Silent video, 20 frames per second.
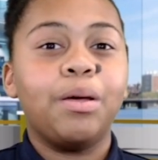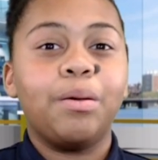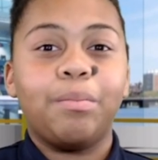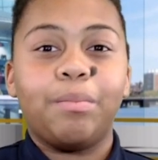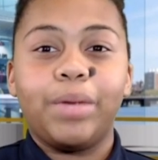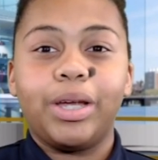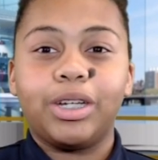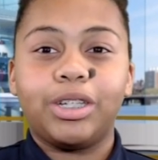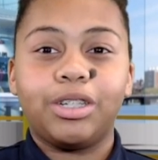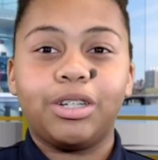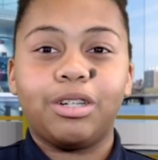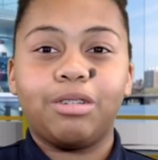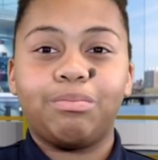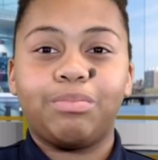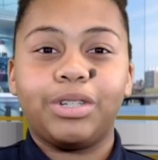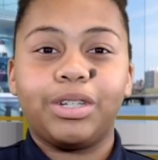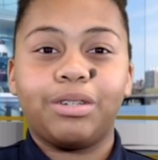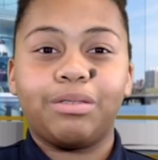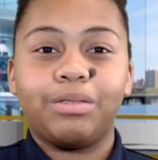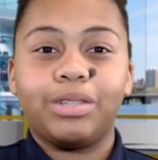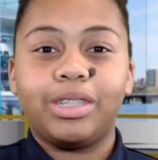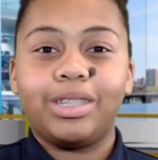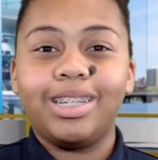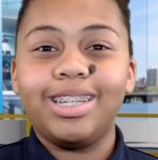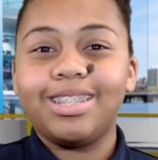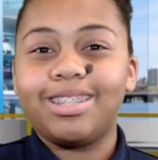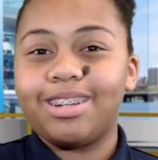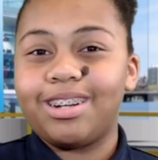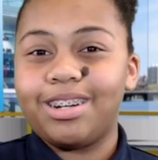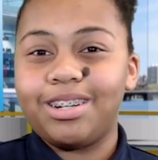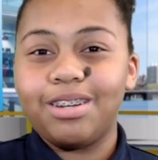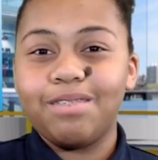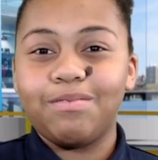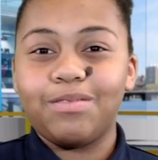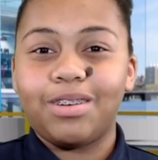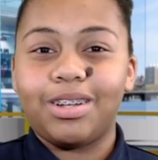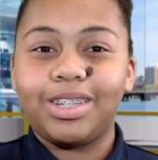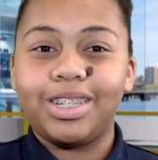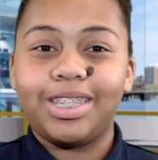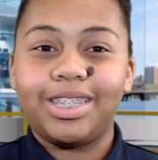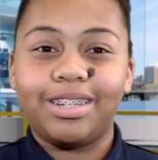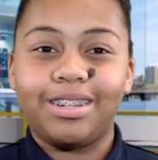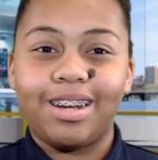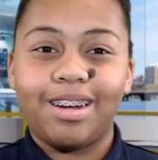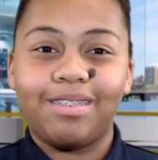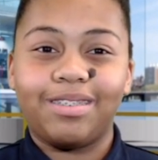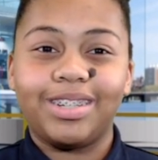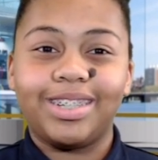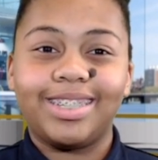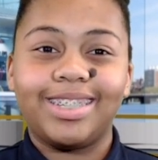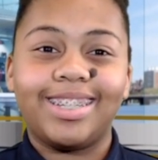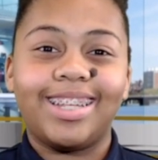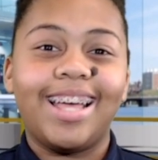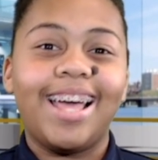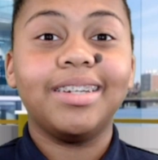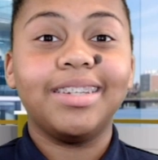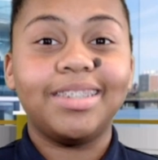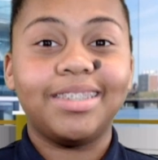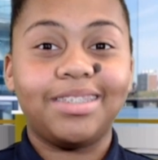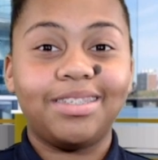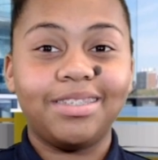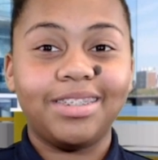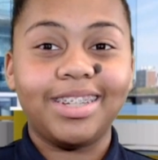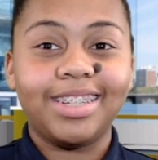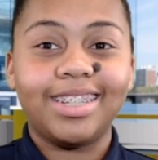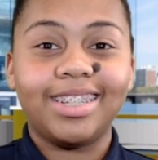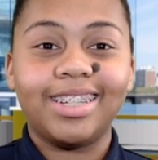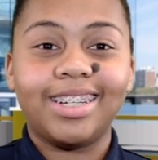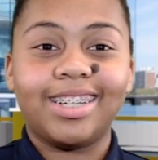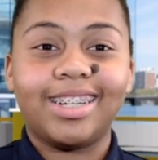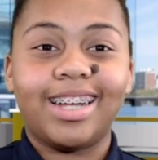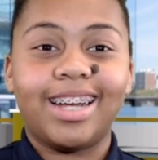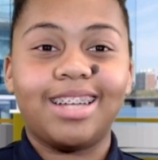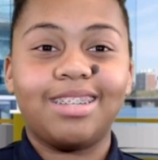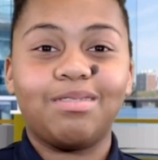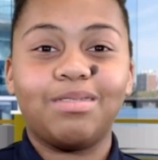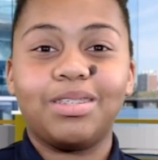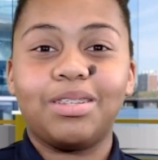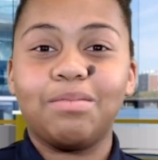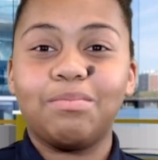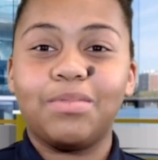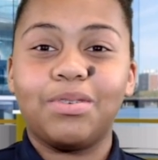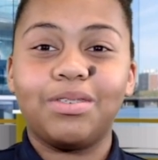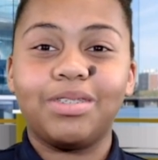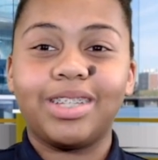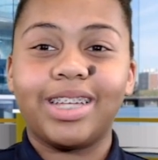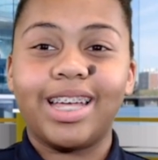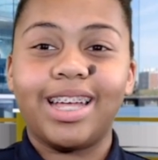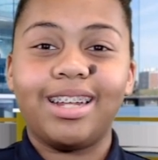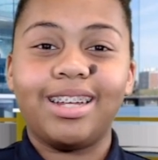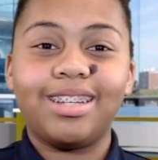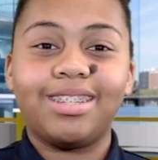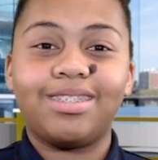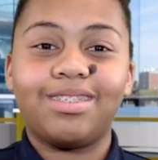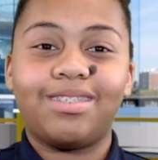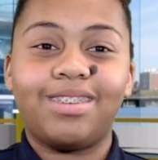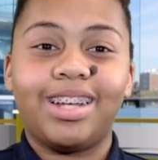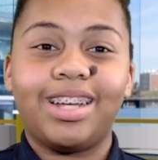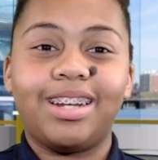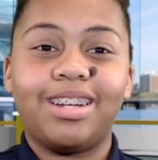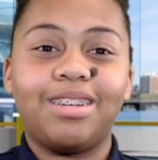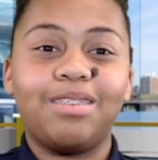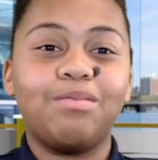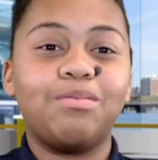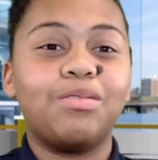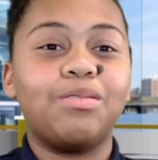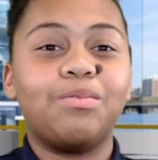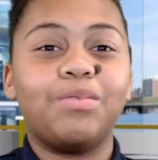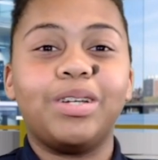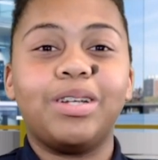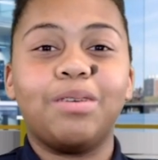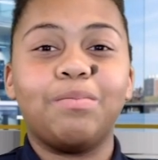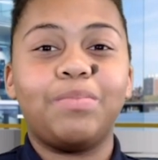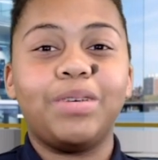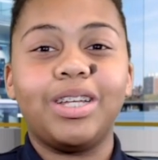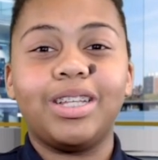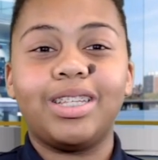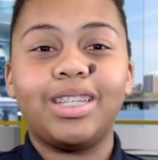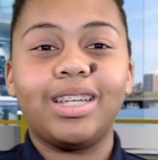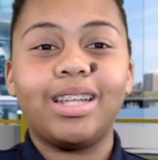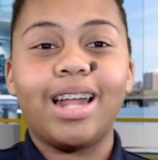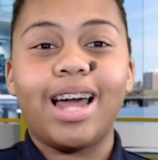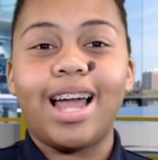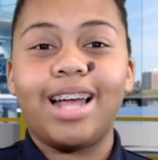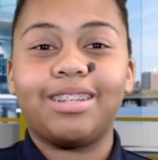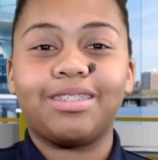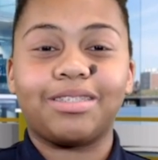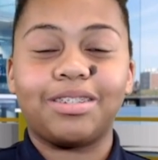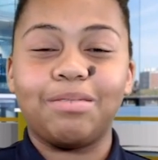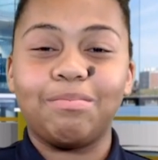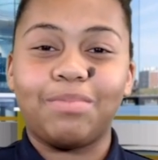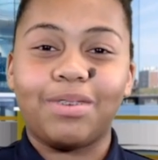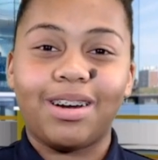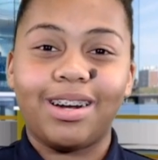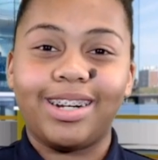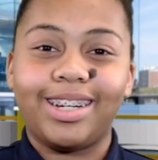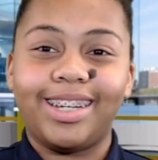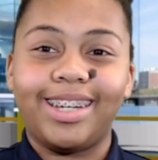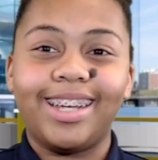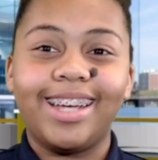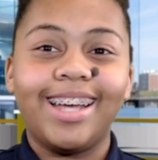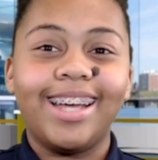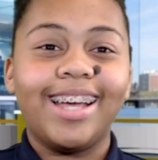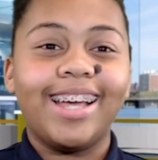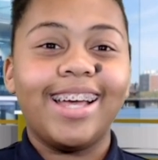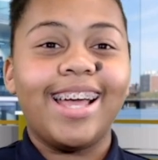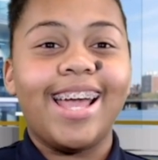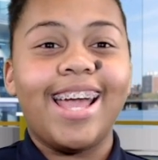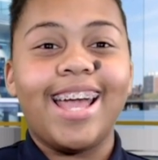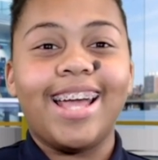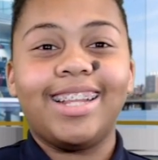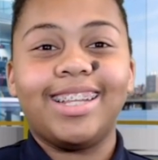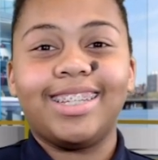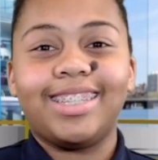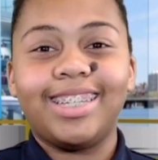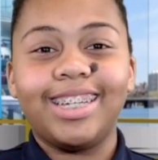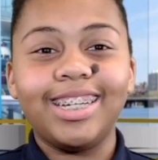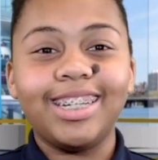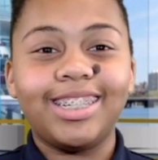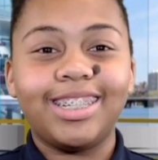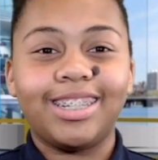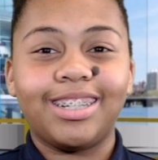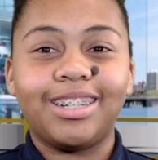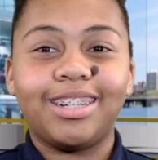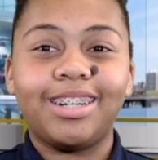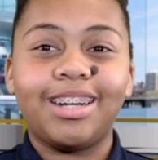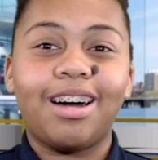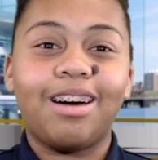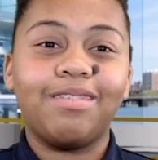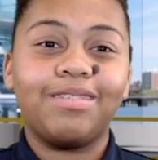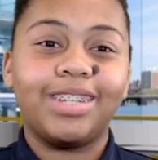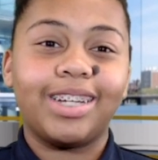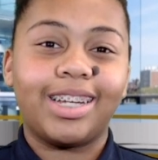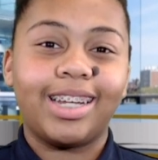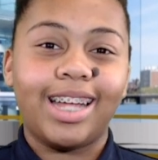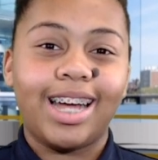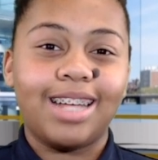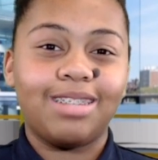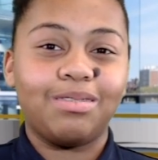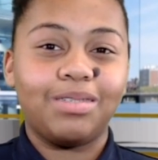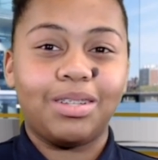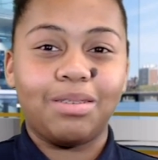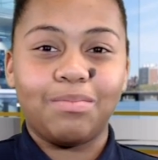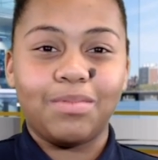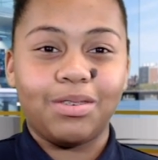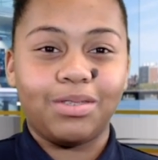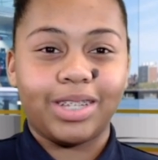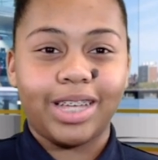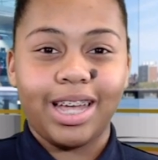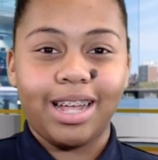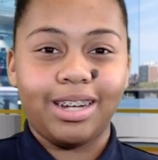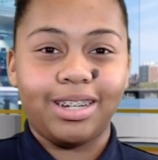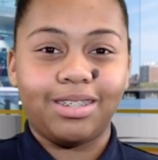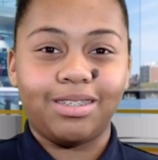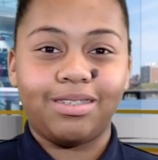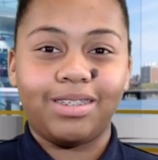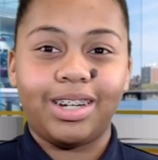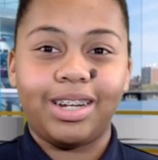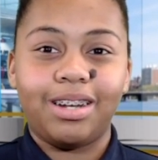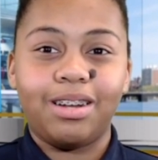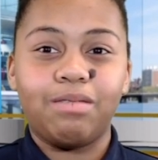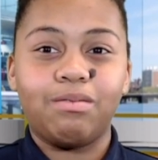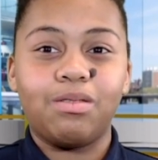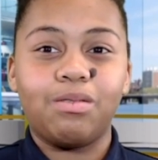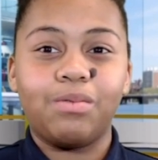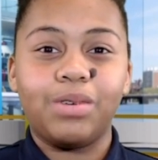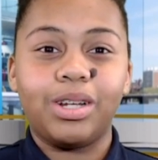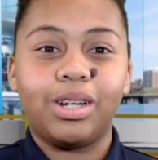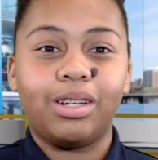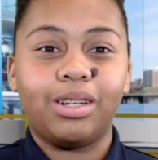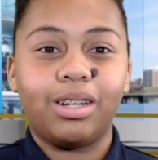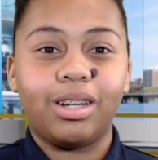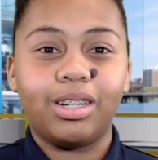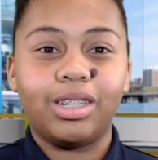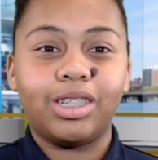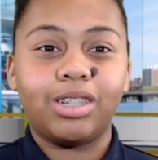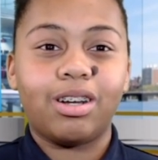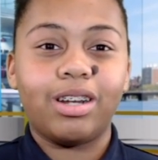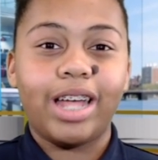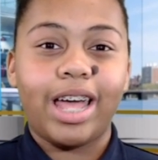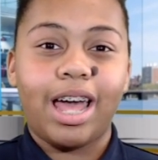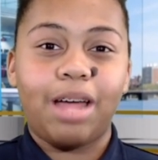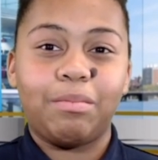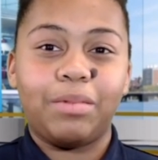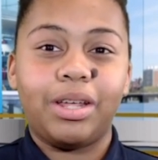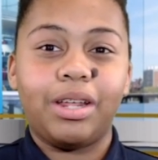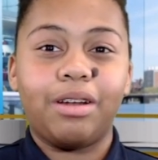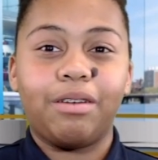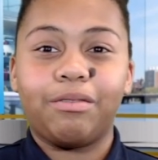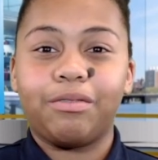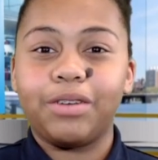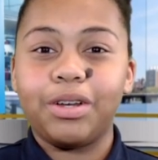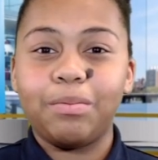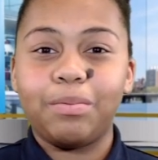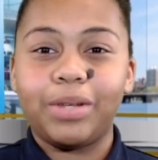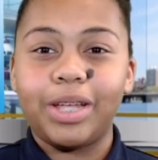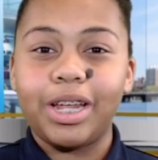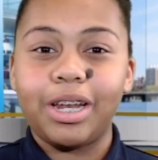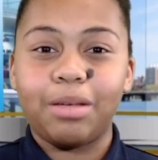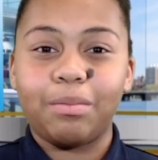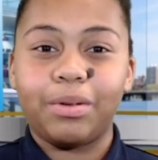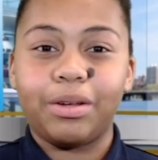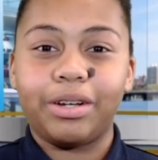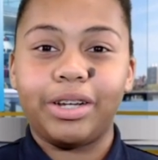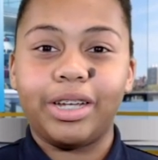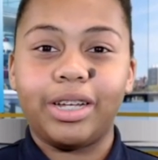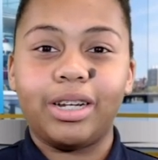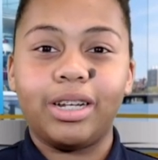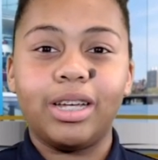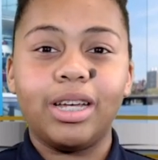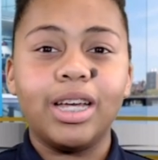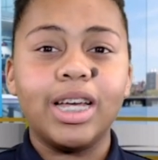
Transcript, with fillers: Make sure to bring a receipt to earn your volunteer hours. Students in the class with the most candy donated will win a pizza and ice cream party, and the teacher of the class with the most candy donated will win a lunch on admin and a free planning period.